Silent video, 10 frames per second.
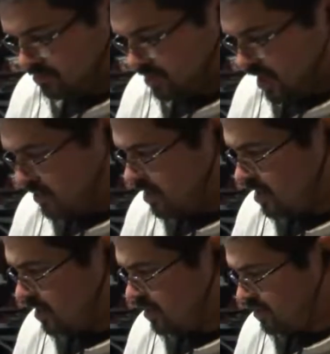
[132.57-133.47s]
Tie rod
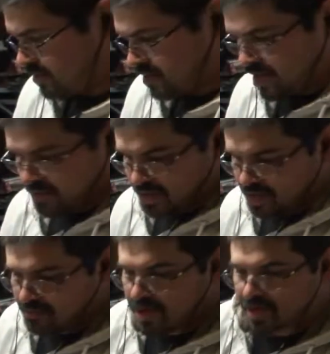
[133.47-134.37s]
end. Okay, they
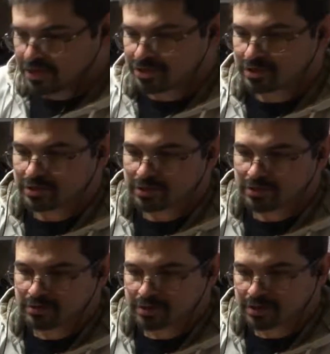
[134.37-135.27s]
match. So
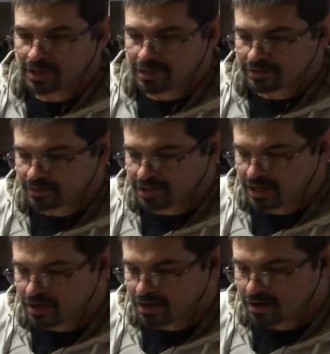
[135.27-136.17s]
that is what they
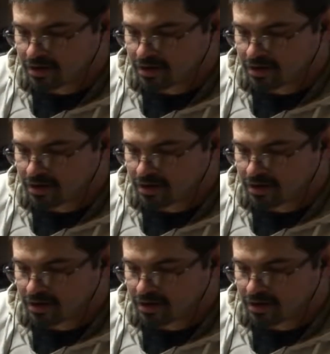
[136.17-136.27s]
are.